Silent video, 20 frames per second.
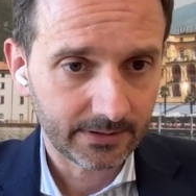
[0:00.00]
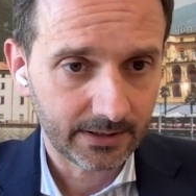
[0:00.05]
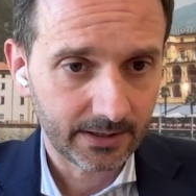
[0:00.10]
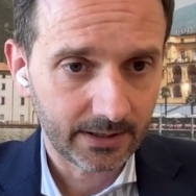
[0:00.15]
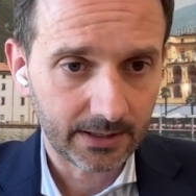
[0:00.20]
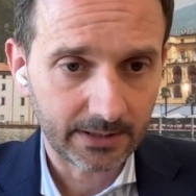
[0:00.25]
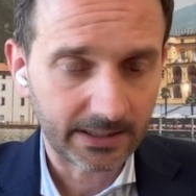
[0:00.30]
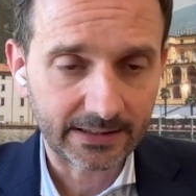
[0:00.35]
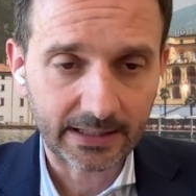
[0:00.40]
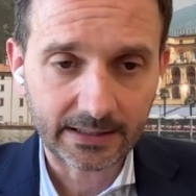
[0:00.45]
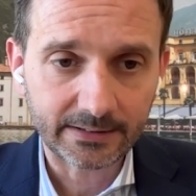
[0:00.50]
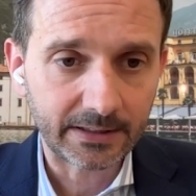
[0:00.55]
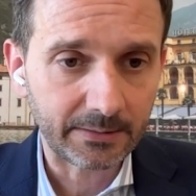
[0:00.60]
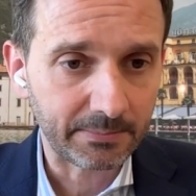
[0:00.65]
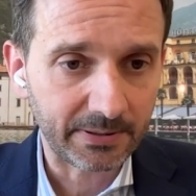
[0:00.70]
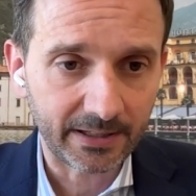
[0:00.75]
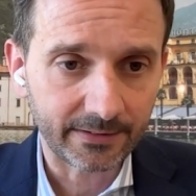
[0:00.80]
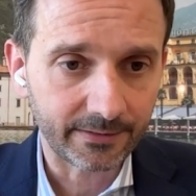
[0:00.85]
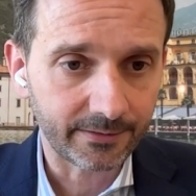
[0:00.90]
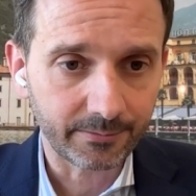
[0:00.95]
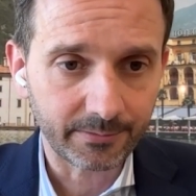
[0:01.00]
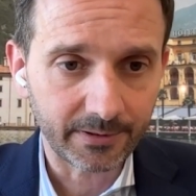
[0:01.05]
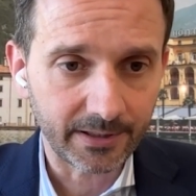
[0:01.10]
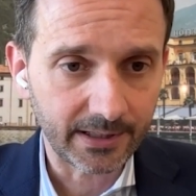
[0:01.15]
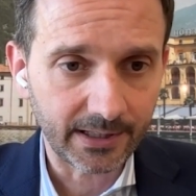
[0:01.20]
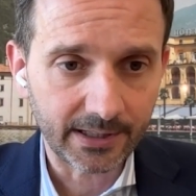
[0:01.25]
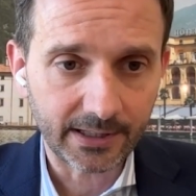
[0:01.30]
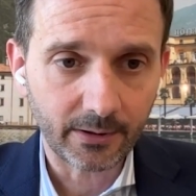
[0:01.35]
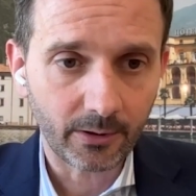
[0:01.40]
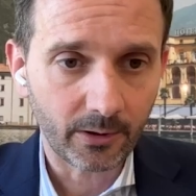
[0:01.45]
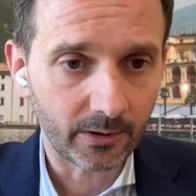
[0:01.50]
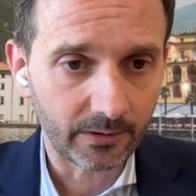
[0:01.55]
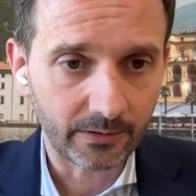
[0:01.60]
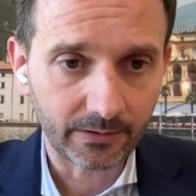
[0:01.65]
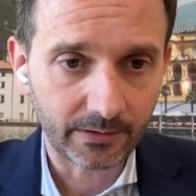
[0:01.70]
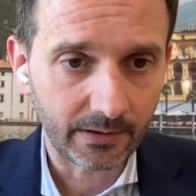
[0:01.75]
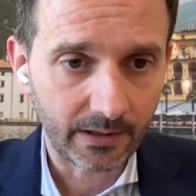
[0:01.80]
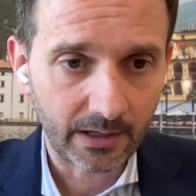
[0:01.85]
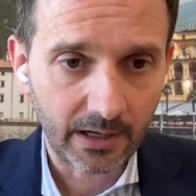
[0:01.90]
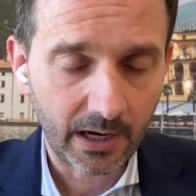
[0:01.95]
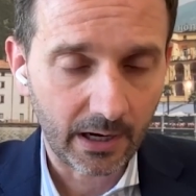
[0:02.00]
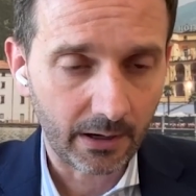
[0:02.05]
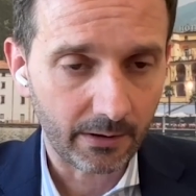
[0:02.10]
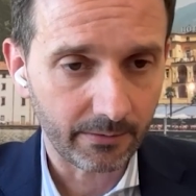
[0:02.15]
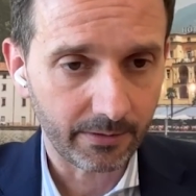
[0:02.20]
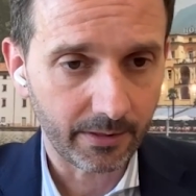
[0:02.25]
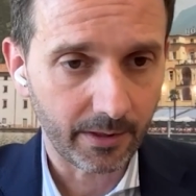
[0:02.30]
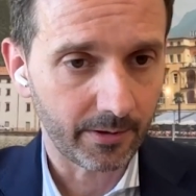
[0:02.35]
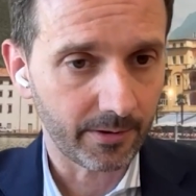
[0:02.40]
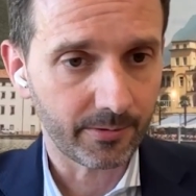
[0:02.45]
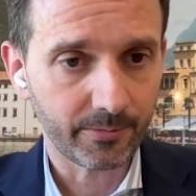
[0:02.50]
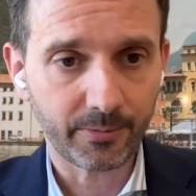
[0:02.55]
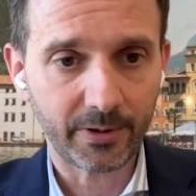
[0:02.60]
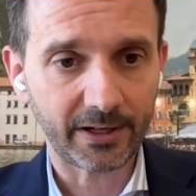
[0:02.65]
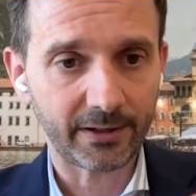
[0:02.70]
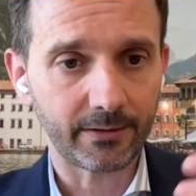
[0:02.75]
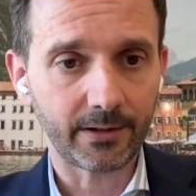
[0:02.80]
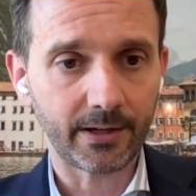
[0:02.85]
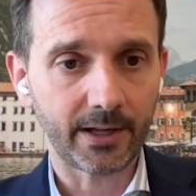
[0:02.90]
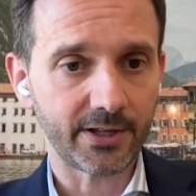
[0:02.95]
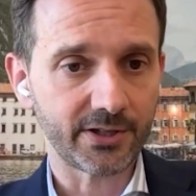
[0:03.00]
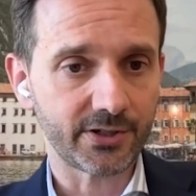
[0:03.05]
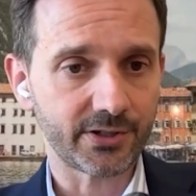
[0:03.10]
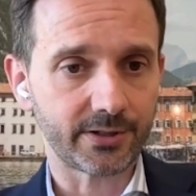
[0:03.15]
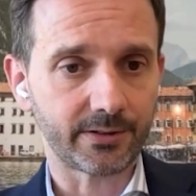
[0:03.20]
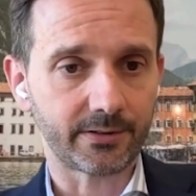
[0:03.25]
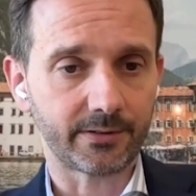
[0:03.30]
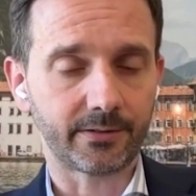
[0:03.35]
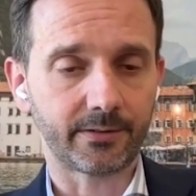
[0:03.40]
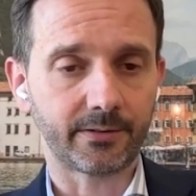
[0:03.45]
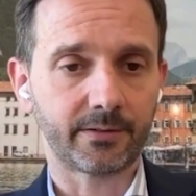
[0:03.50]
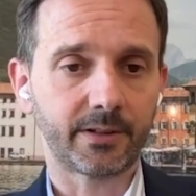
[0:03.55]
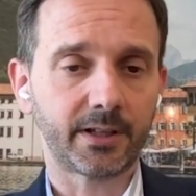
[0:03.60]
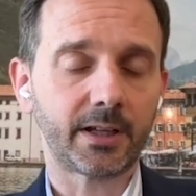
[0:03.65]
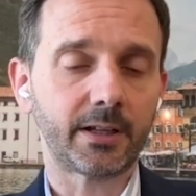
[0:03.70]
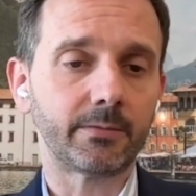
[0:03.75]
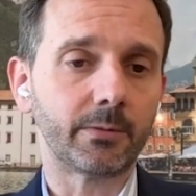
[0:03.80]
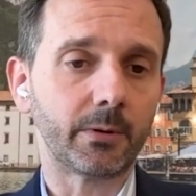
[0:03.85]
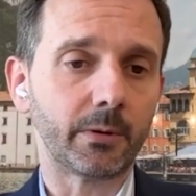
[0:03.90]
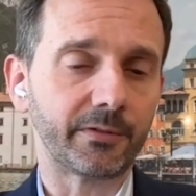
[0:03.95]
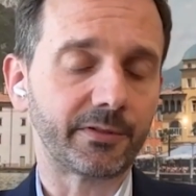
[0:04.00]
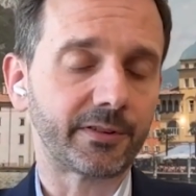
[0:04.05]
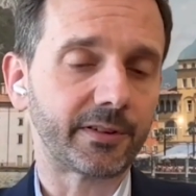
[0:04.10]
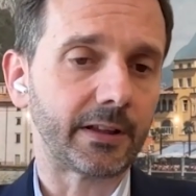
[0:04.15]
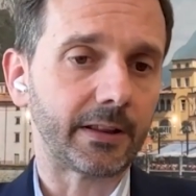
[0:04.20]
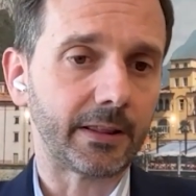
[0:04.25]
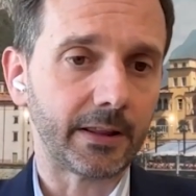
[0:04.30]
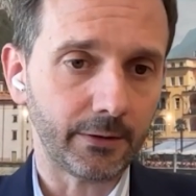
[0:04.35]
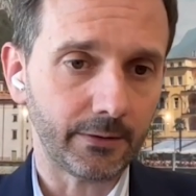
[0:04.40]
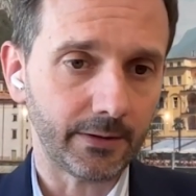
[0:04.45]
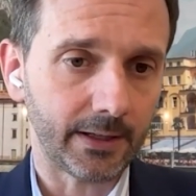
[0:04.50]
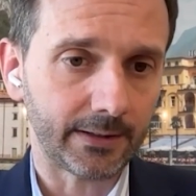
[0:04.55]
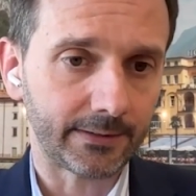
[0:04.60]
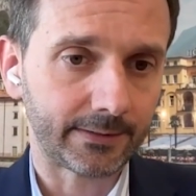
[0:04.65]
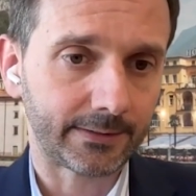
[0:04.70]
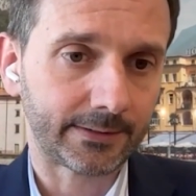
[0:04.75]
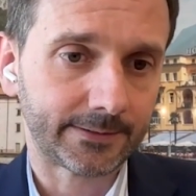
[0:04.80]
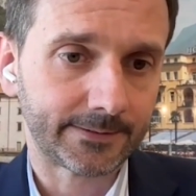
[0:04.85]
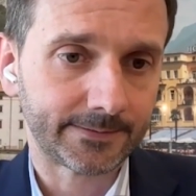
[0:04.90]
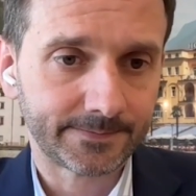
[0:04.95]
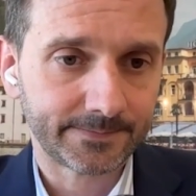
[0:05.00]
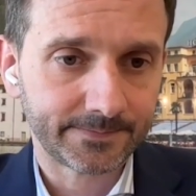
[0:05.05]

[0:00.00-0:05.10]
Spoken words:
But that depends really on how the regulation evolves in the US.